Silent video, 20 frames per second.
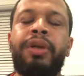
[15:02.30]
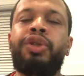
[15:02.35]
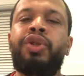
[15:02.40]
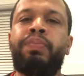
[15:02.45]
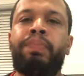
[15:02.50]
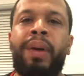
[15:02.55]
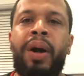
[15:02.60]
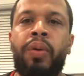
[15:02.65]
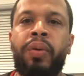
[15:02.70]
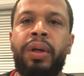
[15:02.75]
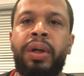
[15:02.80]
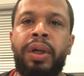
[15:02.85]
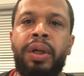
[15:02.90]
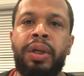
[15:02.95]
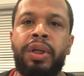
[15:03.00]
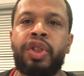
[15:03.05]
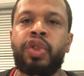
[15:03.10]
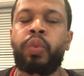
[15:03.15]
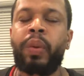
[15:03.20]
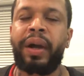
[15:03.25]
you
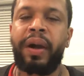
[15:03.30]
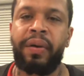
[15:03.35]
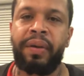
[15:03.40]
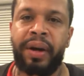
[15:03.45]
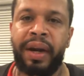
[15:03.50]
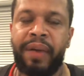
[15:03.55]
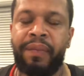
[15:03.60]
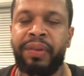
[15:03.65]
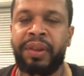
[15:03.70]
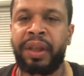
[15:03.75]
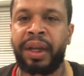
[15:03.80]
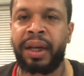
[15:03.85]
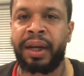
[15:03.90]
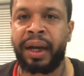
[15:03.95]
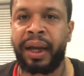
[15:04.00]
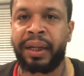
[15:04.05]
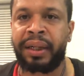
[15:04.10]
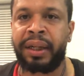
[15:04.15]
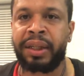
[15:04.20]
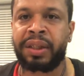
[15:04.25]
about swearing and everything
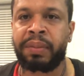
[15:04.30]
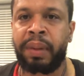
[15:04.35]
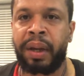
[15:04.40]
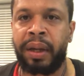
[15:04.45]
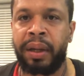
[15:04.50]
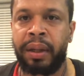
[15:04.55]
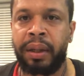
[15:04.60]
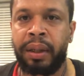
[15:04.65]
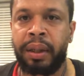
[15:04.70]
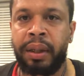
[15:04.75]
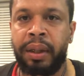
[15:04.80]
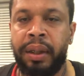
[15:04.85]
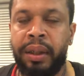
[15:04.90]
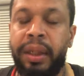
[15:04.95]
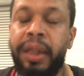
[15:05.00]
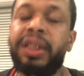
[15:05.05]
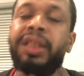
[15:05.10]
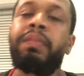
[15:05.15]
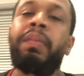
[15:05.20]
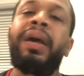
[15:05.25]
like this, man.
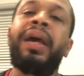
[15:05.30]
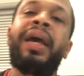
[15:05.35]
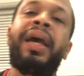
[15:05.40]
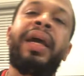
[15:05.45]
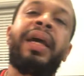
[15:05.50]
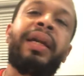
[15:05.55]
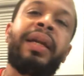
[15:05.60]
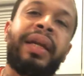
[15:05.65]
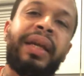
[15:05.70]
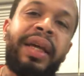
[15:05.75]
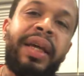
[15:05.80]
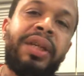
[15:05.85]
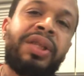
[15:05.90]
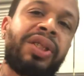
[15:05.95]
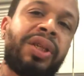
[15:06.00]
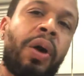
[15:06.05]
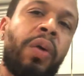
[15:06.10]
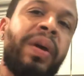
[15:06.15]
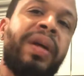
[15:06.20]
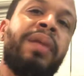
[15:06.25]
This man,
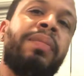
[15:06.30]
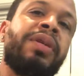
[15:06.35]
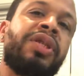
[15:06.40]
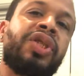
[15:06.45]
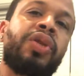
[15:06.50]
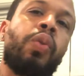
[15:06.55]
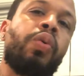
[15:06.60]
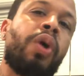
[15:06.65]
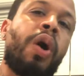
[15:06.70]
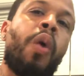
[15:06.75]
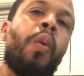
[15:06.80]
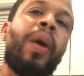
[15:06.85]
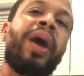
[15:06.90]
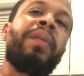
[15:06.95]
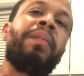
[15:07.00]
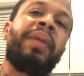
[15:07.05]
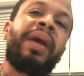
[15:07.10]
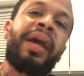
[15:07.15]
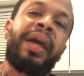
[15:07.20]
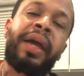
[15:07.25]
Esau, Edom, the so-called
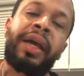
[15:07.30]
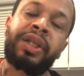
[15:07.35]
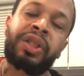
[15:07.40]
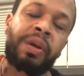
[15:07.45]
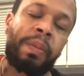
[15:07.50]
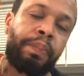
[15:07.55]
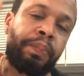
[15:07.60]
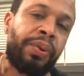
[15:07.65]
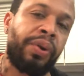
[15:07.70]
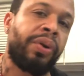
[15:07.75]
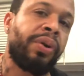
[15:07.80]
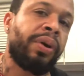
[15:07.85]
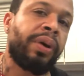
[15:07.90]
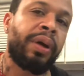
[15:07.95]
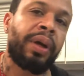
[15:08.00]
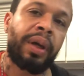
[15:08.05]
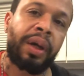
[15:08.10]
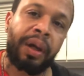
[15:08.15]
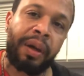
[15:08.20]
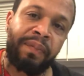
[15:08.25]
white man, is a pure
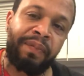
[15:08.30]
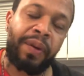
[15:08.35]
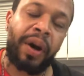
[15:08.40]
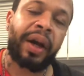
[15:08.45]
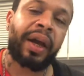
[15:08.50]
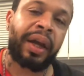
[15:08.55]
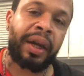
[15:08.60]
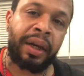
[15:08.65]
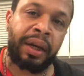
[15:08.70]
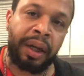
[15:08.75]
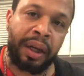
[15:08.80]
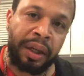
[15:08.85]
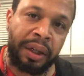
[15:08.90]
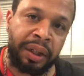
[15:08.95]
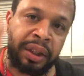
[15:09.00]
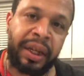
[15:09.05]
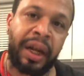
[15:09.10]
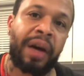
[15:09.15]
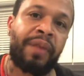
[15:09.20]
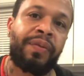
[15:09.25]
fucking
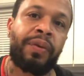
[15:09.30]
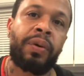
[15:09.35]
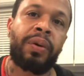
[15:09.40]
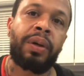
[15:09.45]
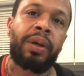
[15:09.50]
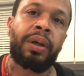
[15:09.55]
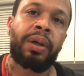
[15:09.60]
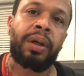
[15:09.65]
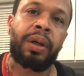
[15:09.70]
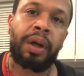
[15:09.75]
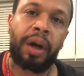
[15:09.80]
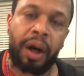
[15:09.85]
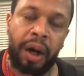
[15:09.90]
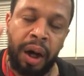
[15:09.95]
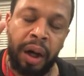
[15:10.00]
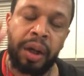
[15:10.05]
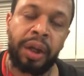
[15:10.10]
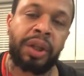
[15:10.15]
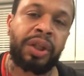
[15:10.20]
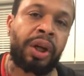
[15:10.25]
devil.
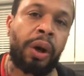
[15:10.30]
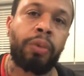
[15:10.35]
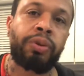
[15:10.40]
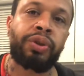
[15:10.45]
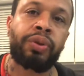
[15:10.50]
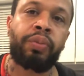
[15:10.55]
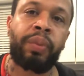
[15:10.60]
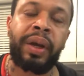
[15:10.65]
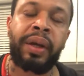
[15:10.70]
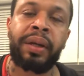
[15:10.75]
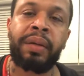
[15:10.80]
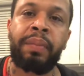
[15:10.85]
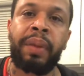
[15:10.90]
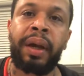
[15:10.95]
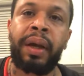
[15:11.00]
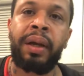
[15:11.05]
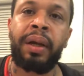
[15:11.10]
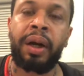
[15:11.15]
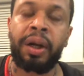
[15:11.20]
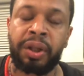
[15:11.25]
Unadulterated,
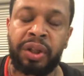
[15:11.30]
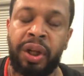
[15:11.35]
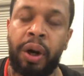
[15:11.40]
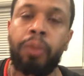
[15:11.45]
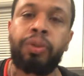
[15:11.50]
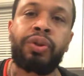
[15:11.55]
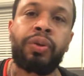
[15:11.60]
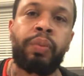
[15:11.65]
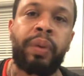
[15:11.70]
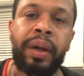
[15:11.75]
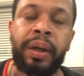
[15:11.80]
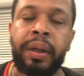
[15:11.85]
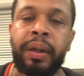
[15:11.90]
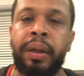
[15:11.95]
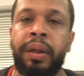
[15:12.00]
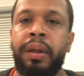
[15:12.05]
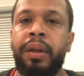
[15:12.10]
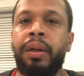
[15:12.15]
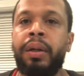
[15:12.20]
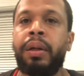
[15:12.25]
man. Adulterated.
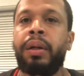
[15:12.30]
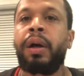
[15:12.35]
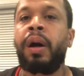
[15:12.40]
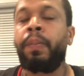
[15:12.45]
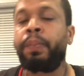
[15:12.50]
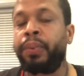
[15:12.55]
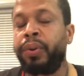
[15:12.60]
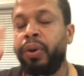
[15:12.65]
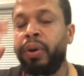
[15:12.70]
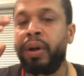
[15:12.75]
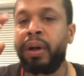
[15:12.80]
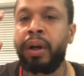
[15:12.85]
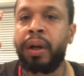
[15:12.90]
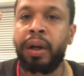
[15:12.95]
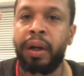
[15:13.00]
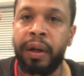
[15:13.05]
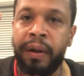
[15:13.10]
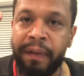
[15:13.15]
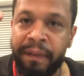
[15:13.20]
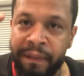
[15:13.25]
A pure
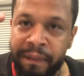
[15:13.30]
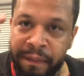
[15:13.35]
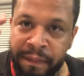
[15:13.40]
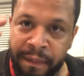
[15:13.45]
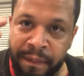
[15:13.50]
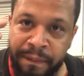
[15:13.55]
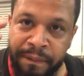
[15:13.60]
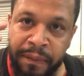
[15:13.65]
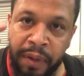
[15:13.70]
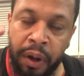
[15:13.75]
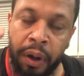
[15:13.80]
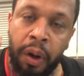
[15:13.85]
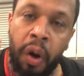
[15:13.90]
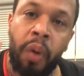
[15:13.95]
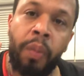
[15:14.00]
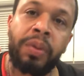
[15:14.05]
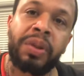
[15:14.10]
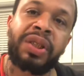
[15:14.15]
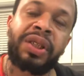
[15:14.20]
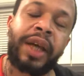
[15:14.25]

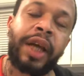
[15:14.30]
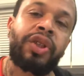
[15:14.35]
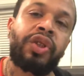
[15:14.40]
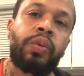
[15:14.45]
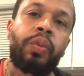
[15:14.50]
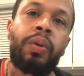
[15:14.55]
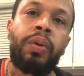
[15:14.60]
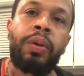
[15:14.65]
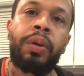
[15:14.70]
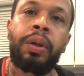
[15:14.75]
homosexual,